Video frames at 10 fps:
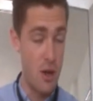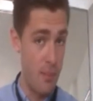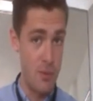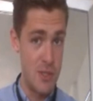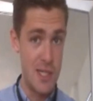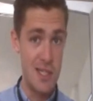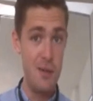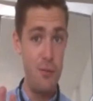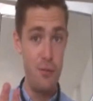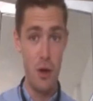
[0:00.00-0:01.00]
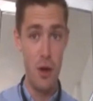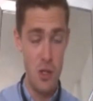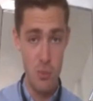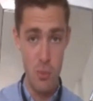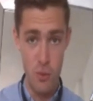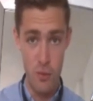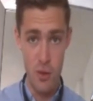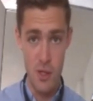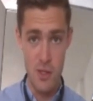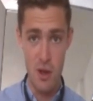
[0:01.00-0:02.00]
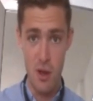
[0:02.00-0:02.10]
I was actually a furniture mover at the time.